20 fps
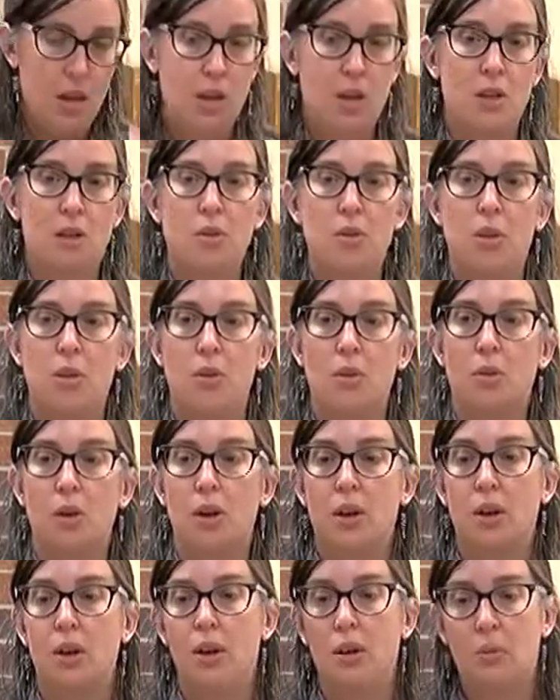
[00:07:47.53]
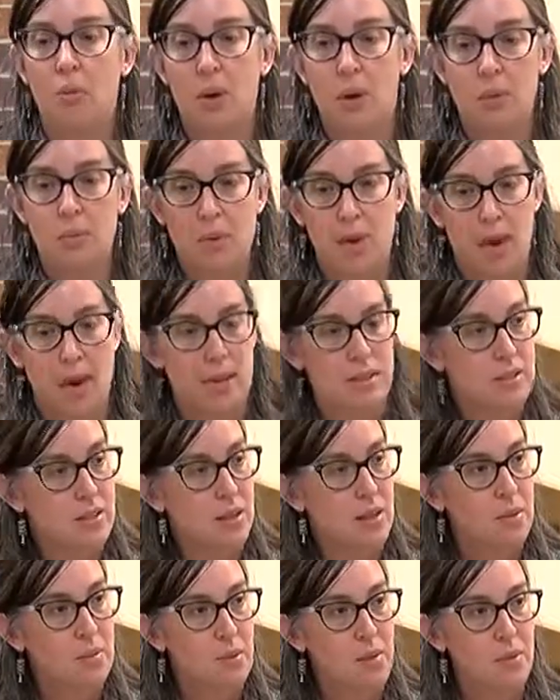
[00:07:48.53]
So what we're
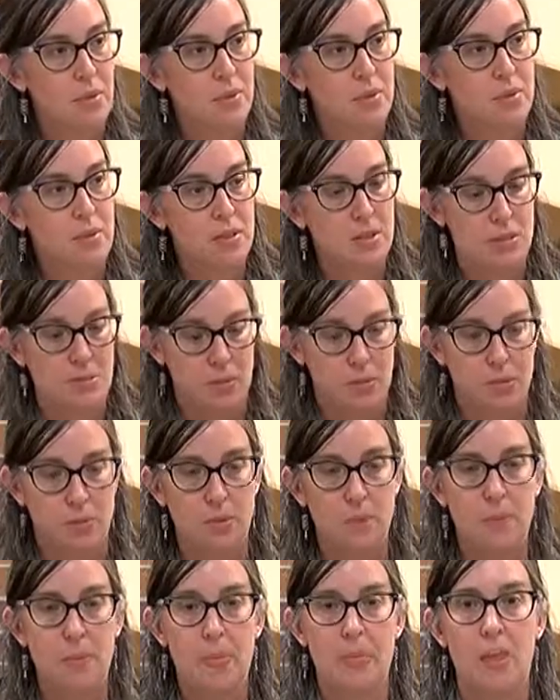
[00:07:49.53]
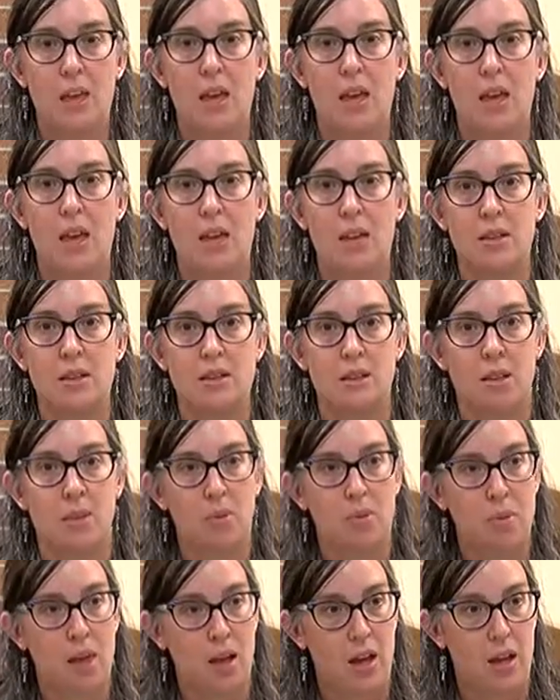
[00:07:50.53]
asking people to do is
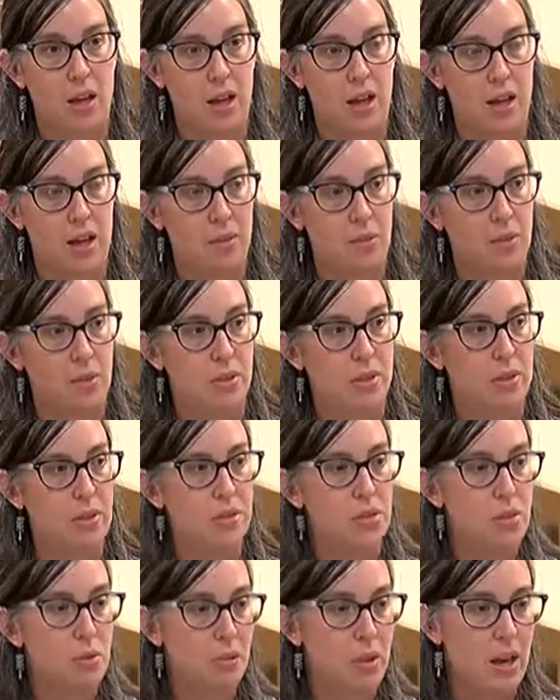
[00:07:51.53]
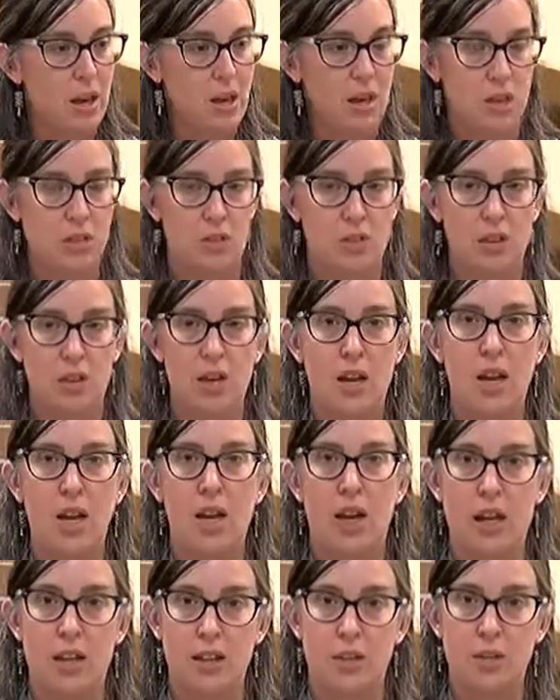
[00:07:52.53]
apply with a 2-page
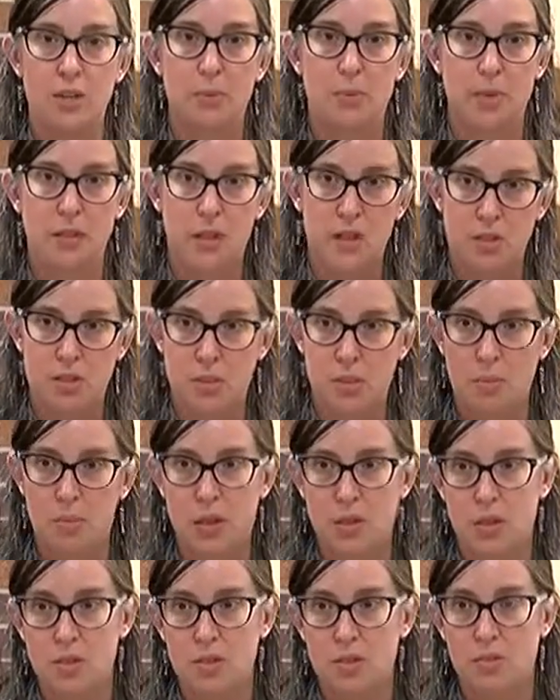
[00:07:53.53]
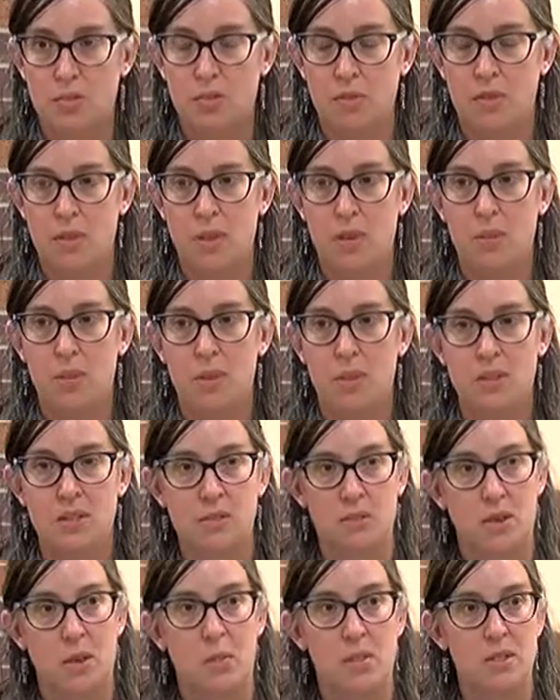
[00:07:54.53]
eligibility determination form. This
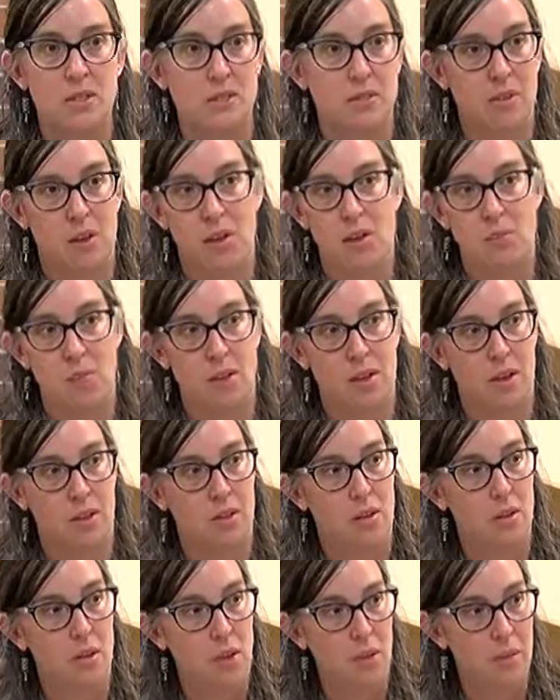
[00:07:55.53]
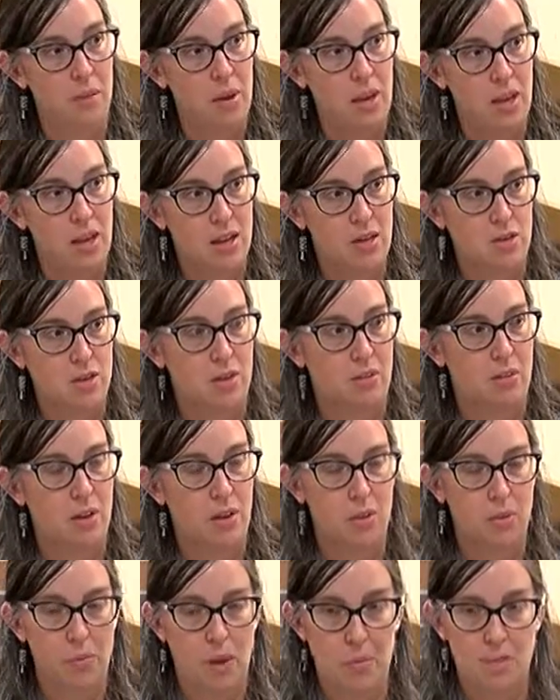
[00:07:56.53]
form is available on the homepage of
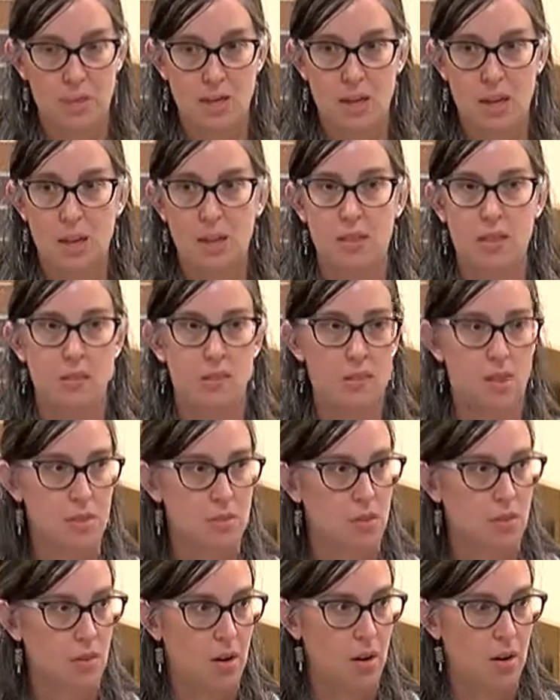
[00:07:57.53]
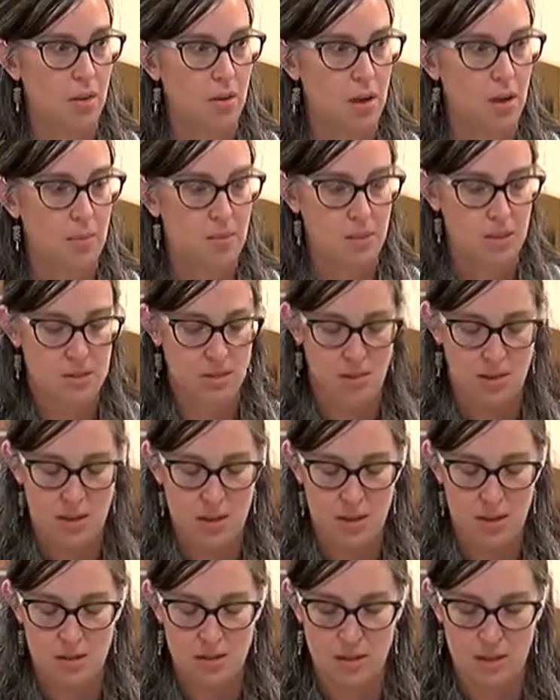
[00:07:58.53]
our website. There's also hard copies of it
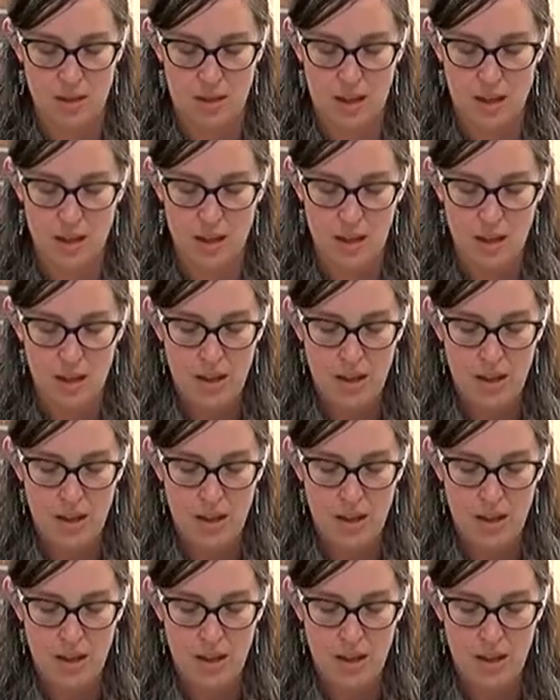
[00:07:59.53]
here tonight.